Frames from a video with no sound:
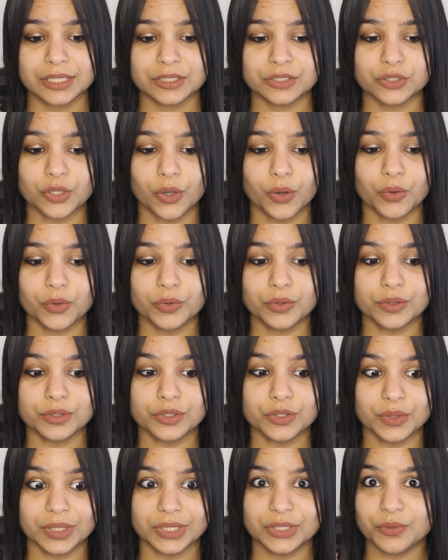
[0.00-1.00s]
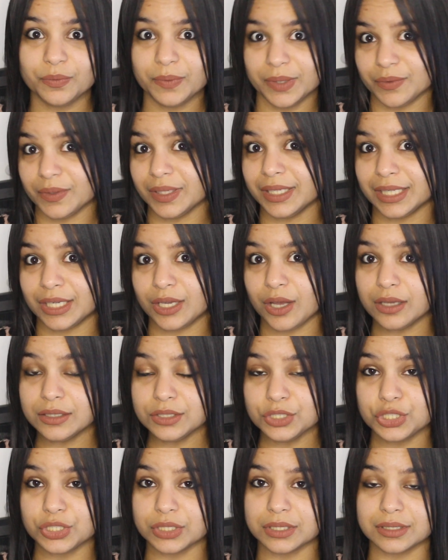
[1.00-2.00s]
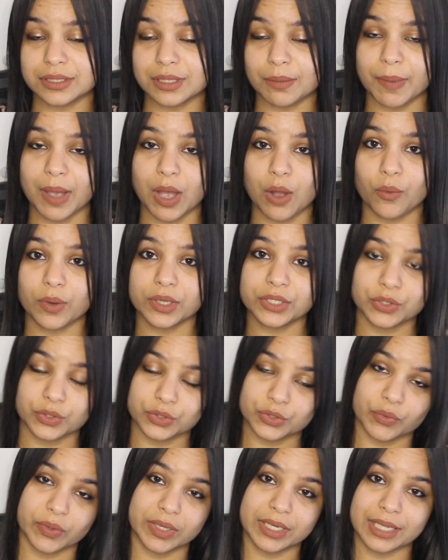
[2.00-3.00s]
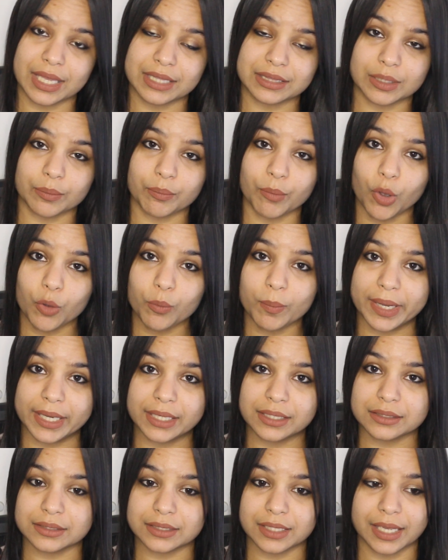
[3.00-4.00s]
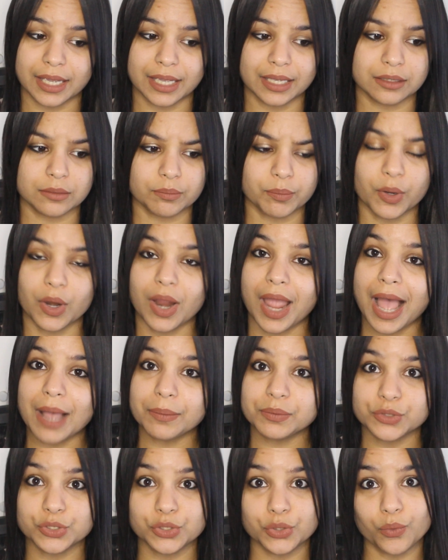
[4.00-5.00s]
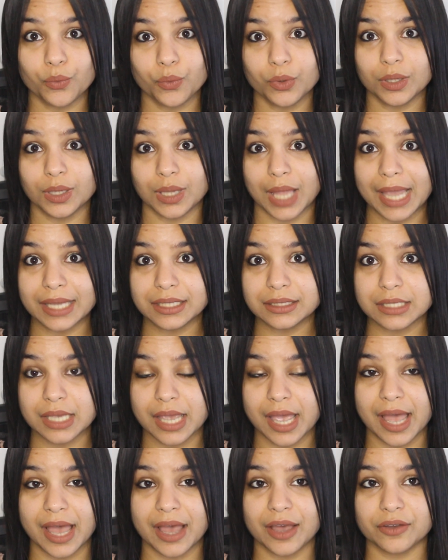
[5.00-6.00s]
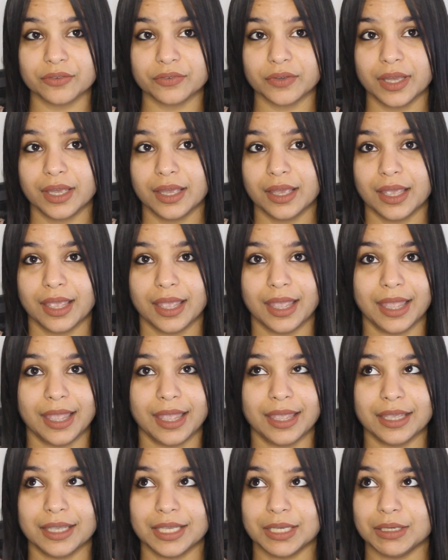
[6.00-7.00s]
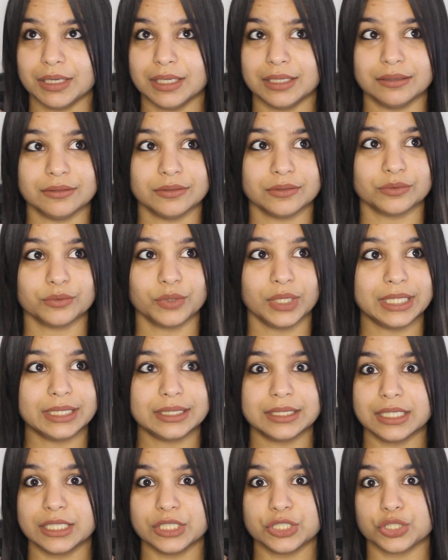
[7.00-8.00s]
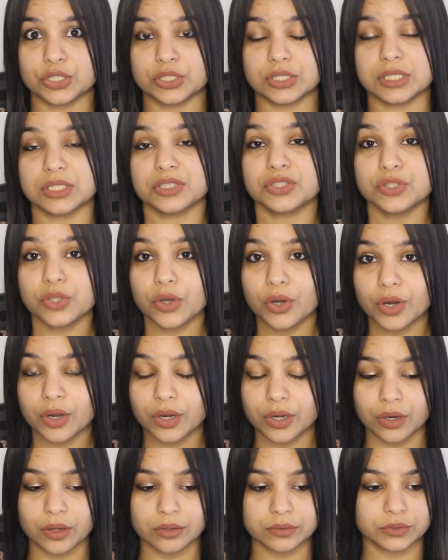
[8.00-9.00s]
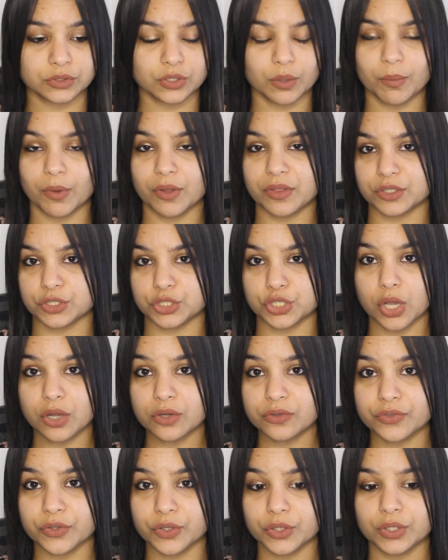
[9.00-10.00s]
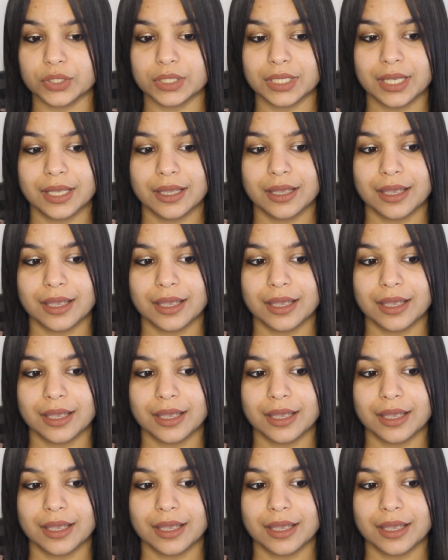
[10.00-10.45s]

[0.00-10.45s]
So you need to be really conscious about what you're doing at the moment, and perhaps you would like to have a really delicious dessert or some other junk food,